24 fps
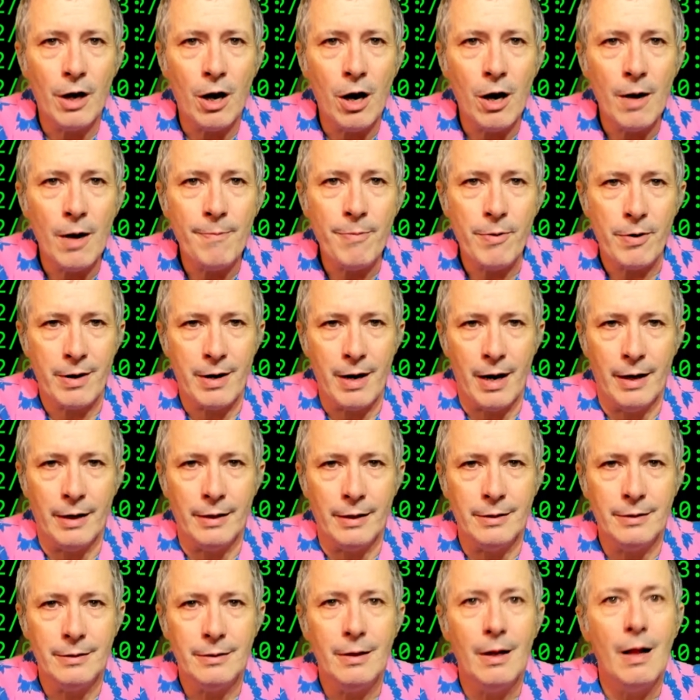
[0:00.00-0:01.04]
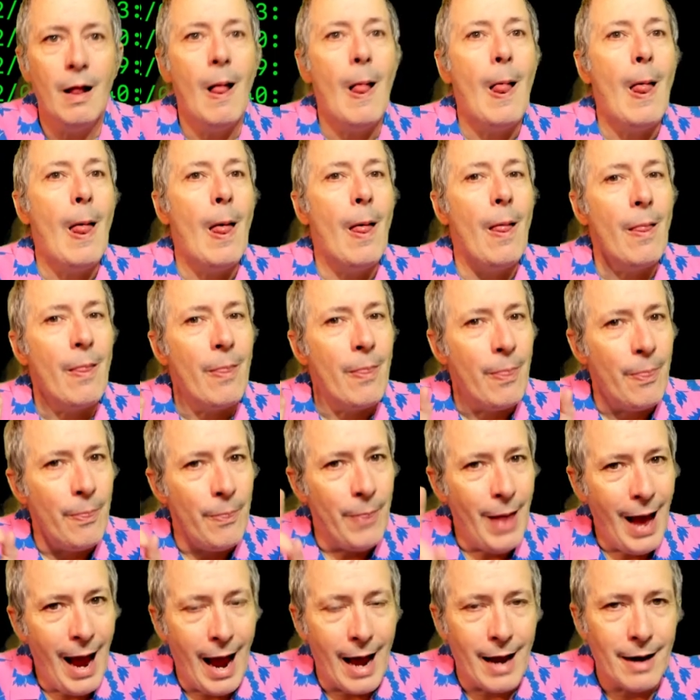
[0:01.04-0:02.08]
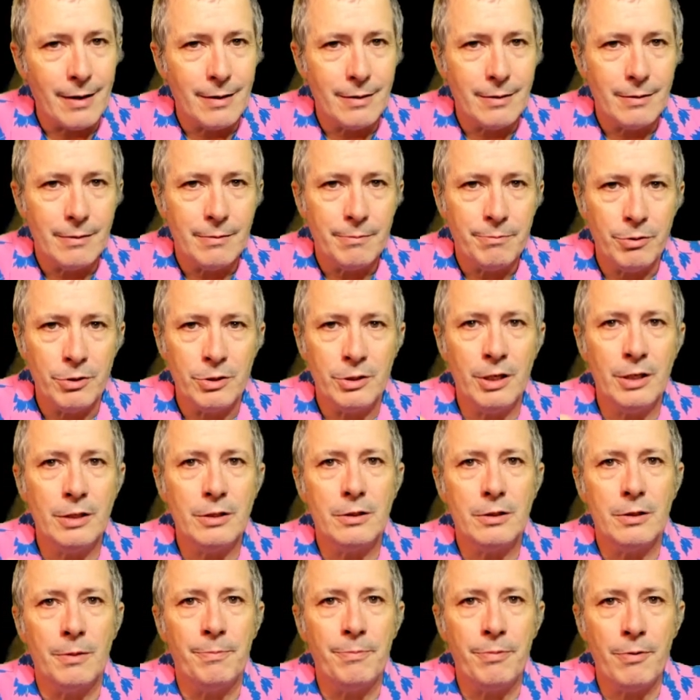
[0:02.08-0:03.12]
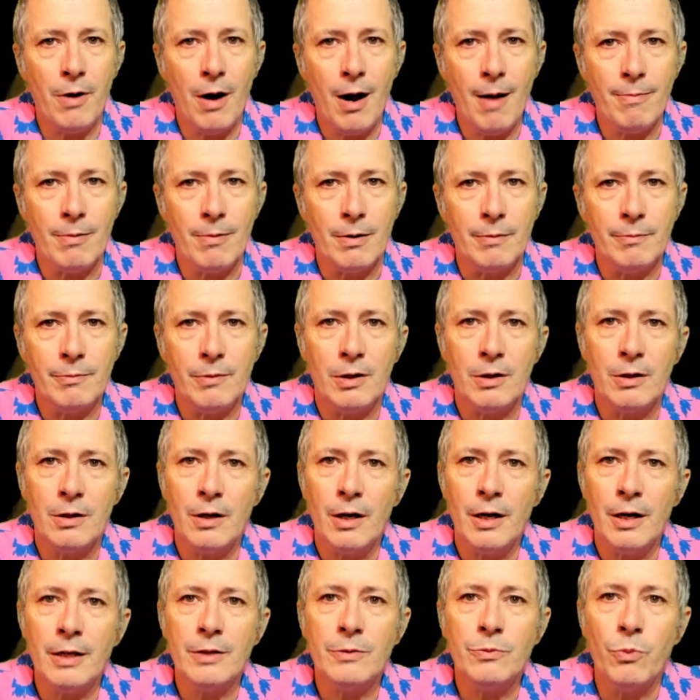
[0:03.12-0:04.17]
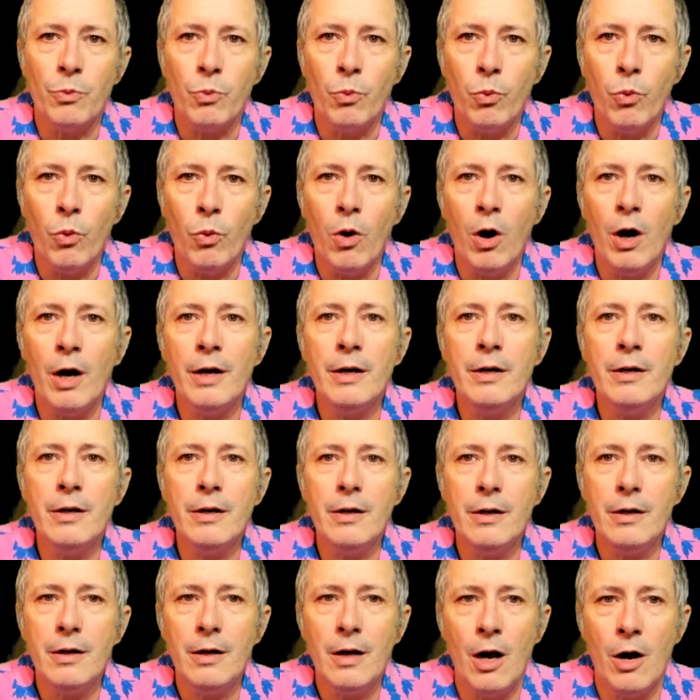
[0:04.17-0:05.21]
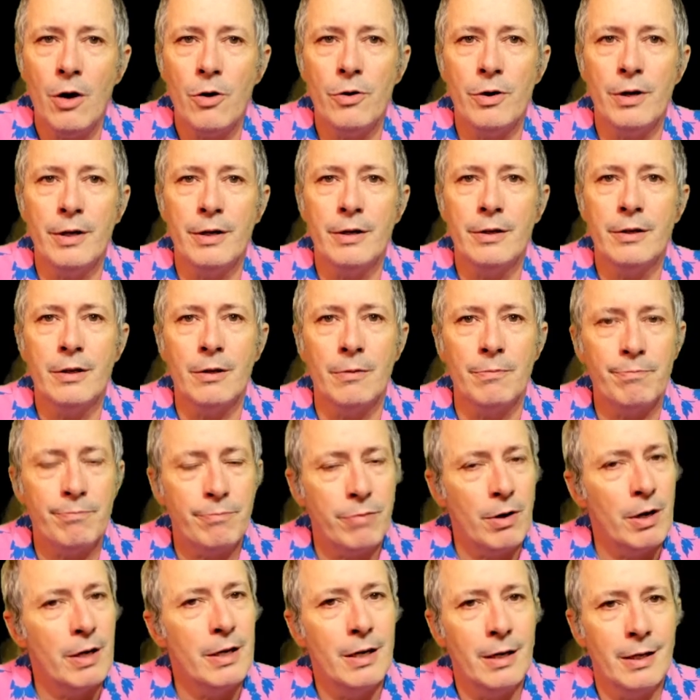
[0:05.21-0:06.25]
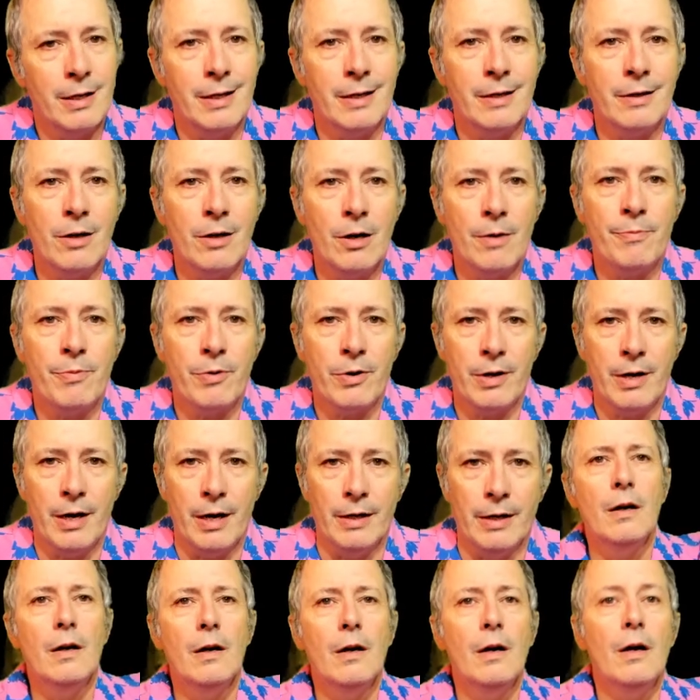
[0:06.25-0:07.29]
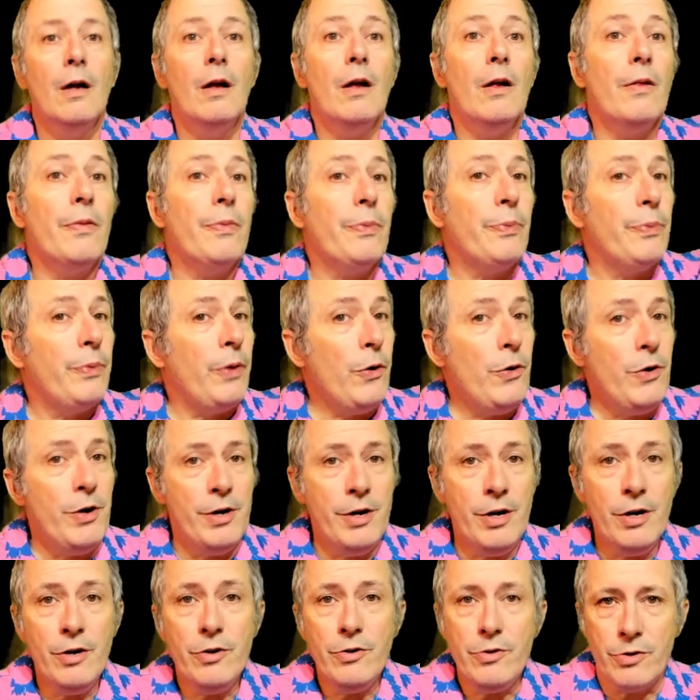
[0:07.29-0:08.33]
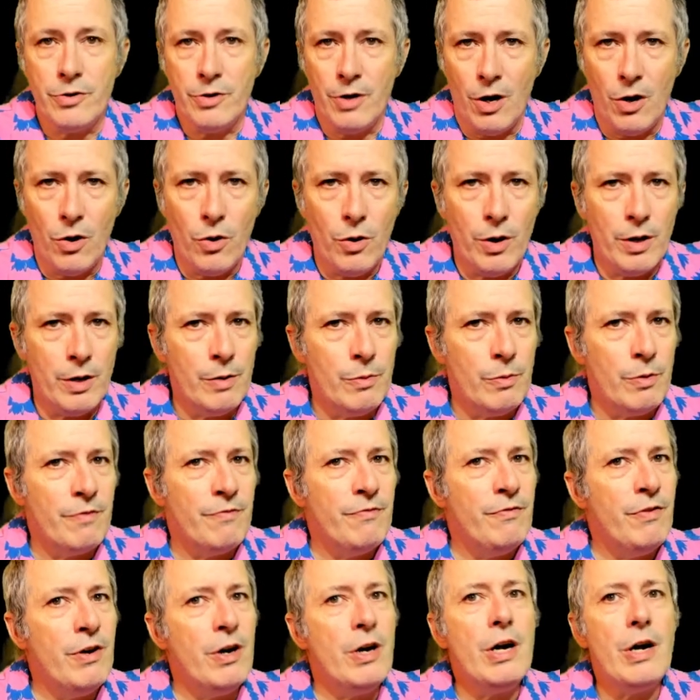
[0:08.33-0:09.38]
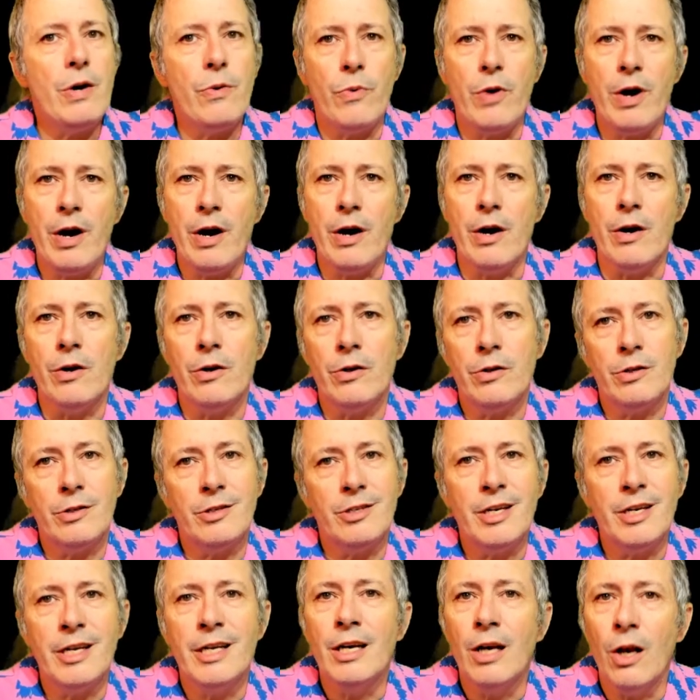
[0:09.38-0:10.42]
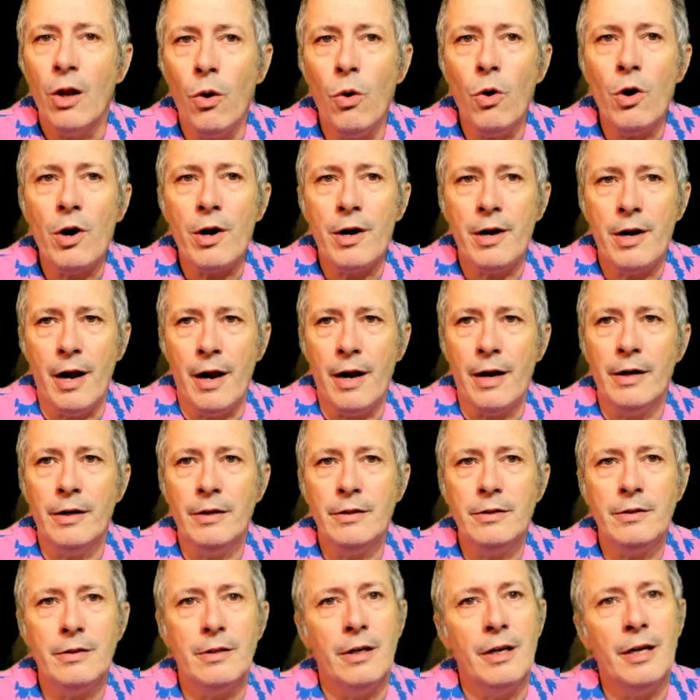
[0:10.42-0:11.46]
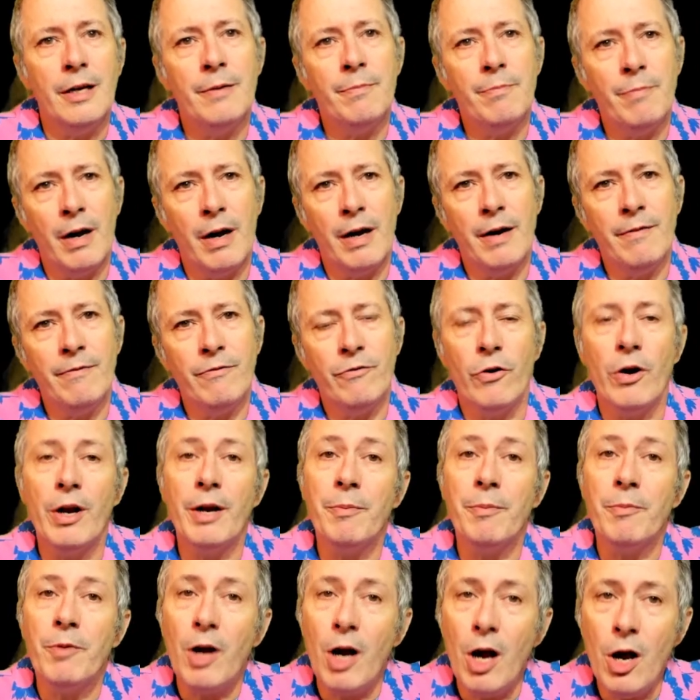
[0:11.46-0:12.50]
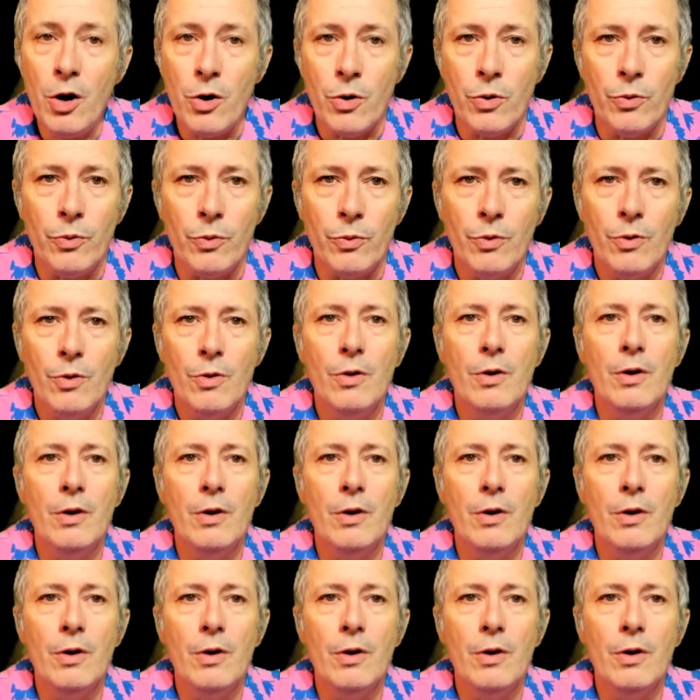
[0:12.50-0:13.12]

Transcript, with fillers: to uppercase. That presents a problem unless one coded completely in uppercase. 30 years ago, it was very rare to see lowercase in mainframe code.